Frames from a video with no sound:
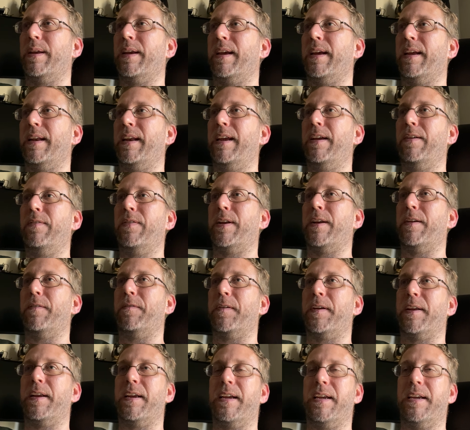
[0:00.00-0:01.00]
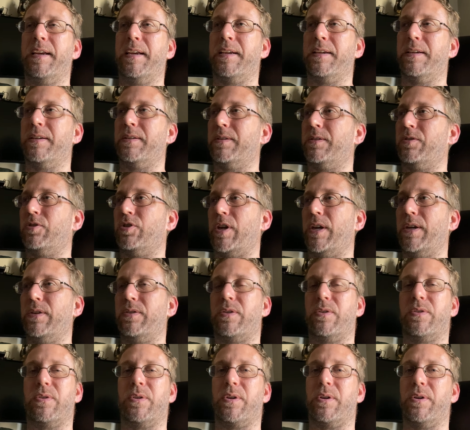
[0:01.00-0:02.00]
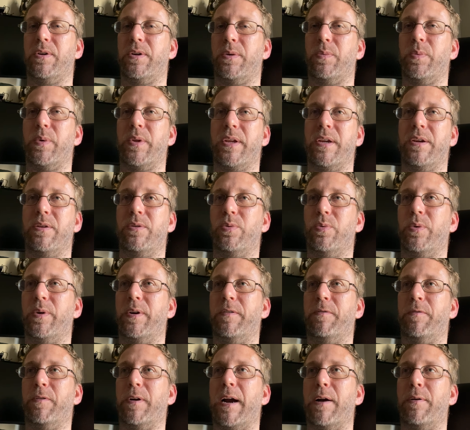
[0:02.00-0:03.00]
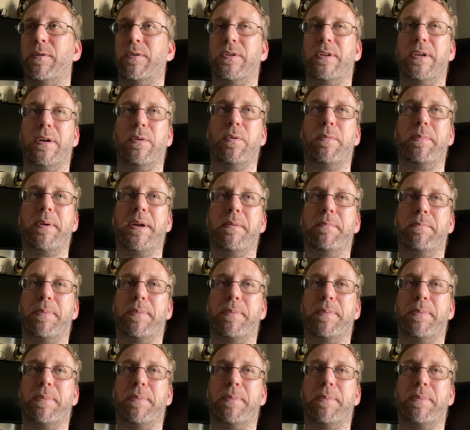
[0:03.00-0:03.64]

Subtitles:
And even if it is, chances are good within 24 hours, there will be a